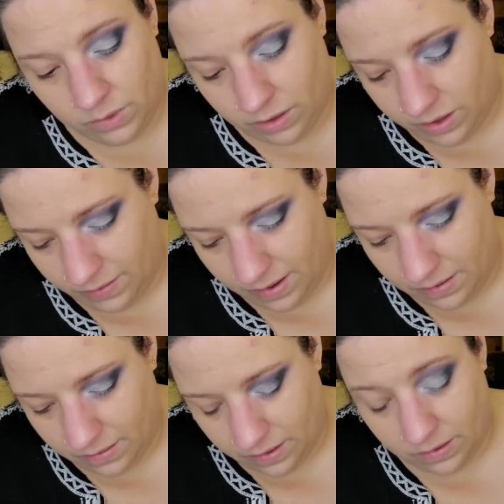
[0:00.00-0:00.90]
Now this
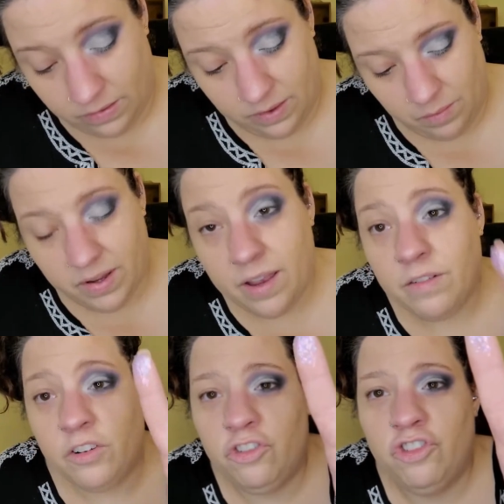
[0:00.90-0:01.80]
seems to
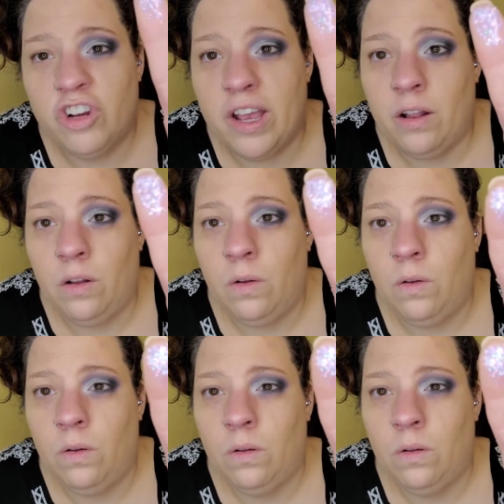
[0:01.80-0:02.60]
have a gel